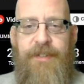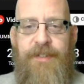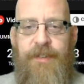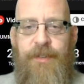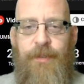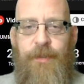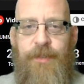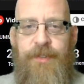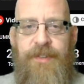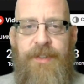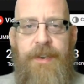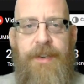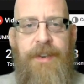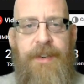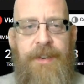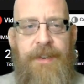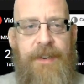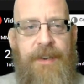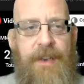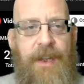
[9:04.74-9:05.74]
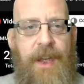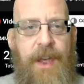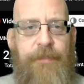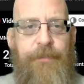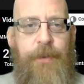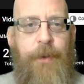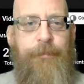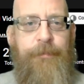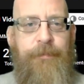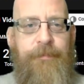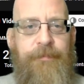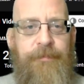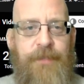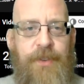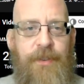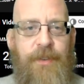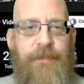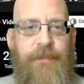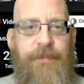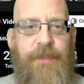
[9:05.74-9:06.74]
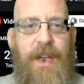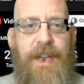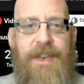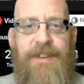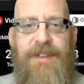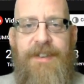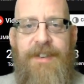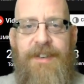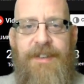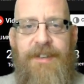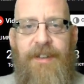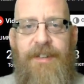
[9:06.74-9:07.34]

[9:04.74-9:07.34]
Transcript: of course, FM sort of 18,